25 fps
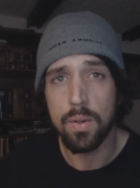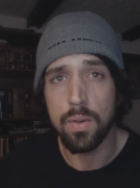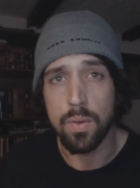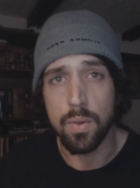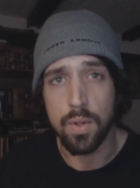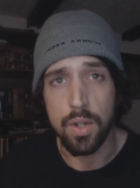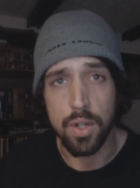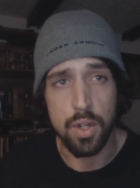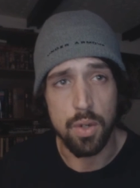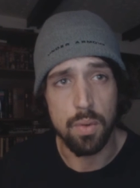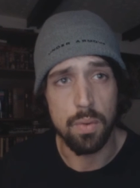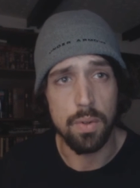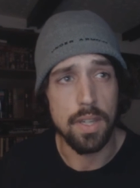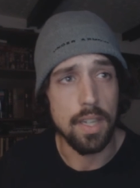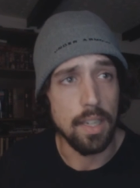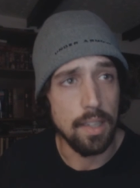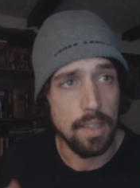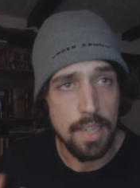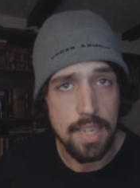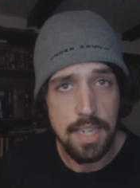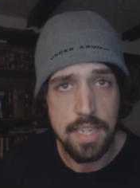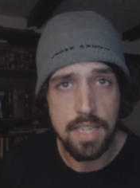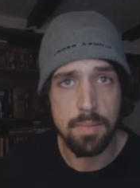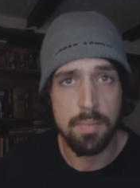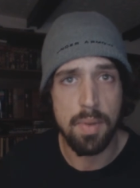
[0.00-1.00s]
who can do it with the
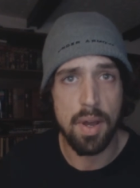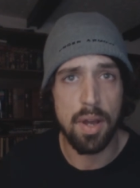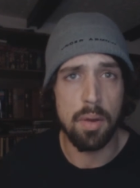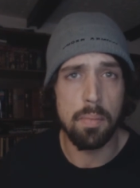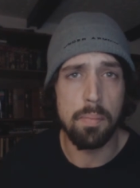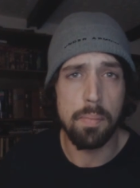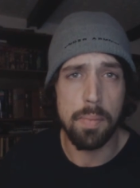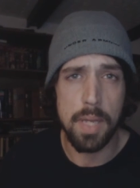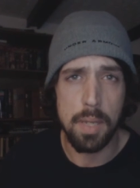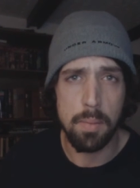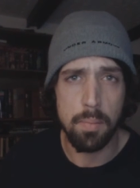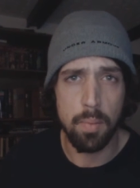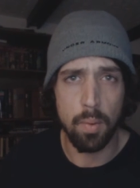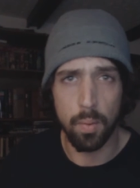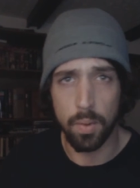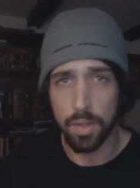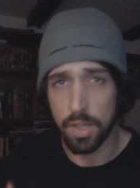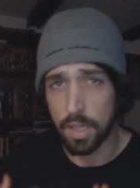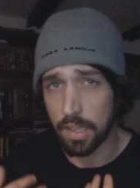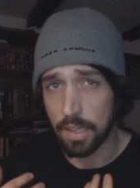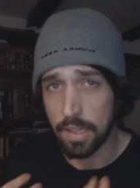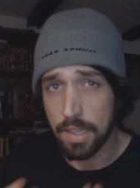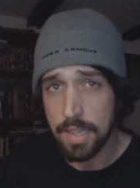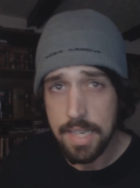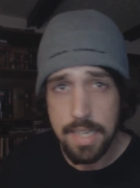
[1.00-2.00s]
least amount of people, with
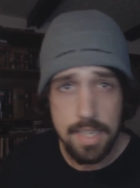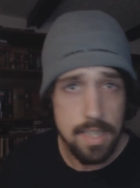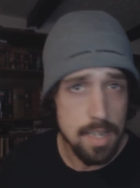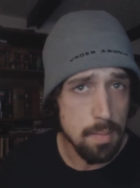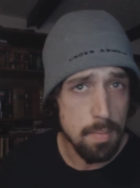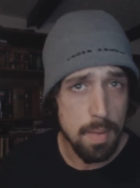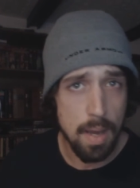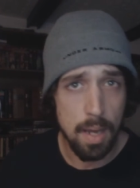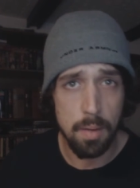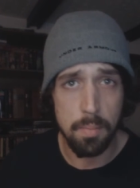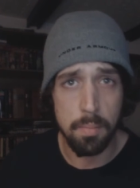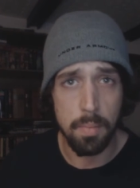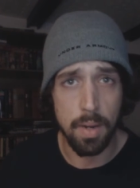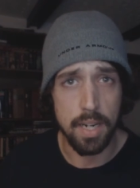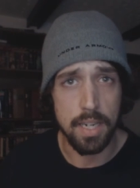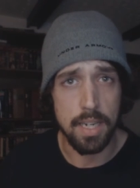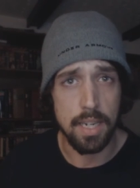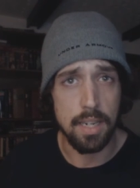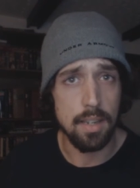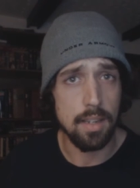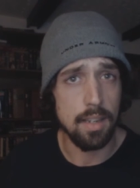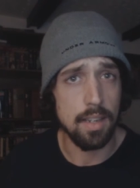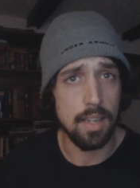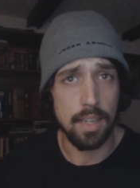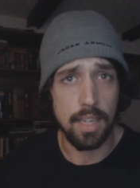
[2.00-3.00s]
the least amount of
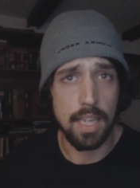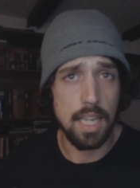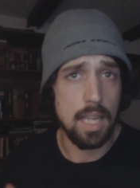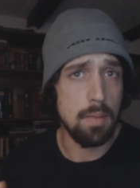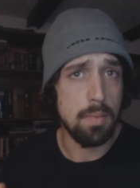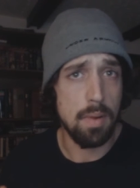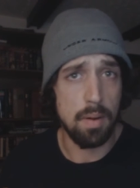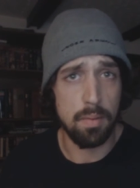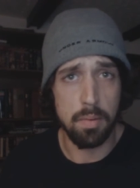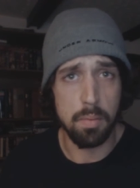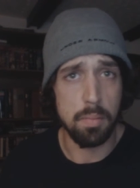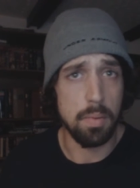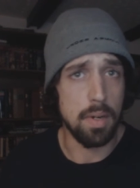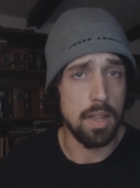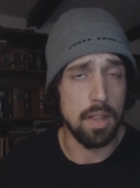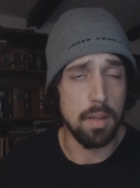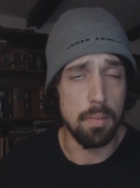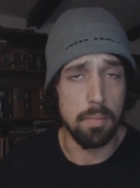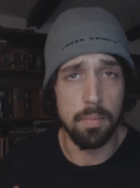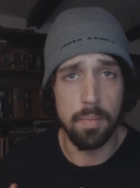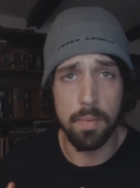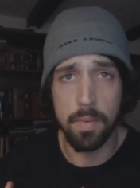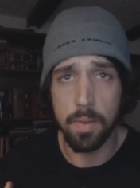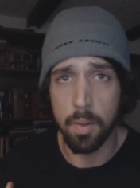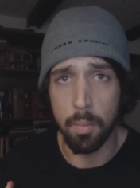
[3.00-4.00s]
money, and keep everybody
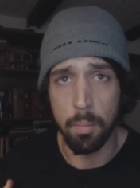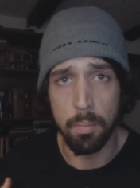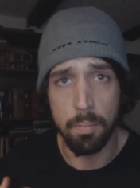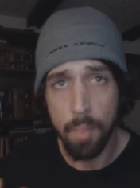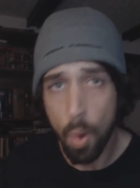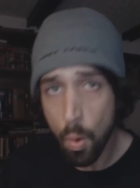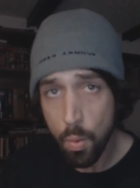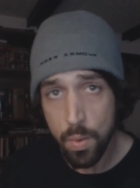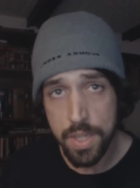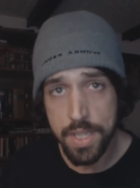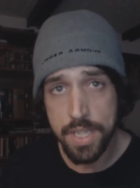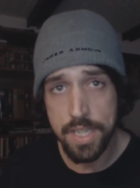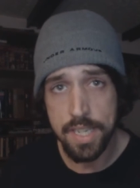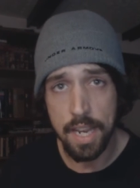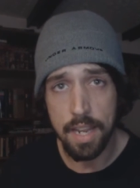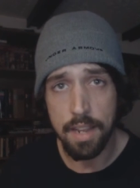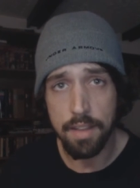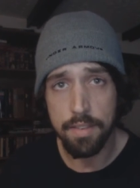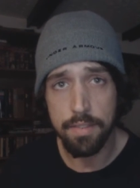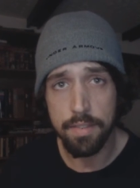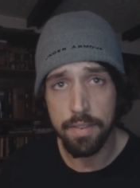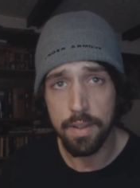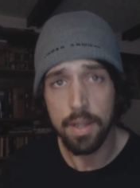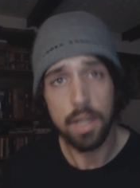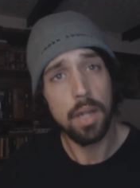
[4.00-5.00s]
the, the most
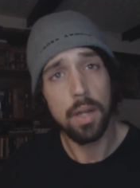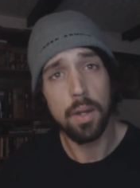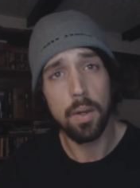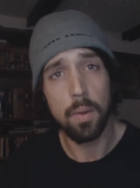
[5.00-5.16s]
safe,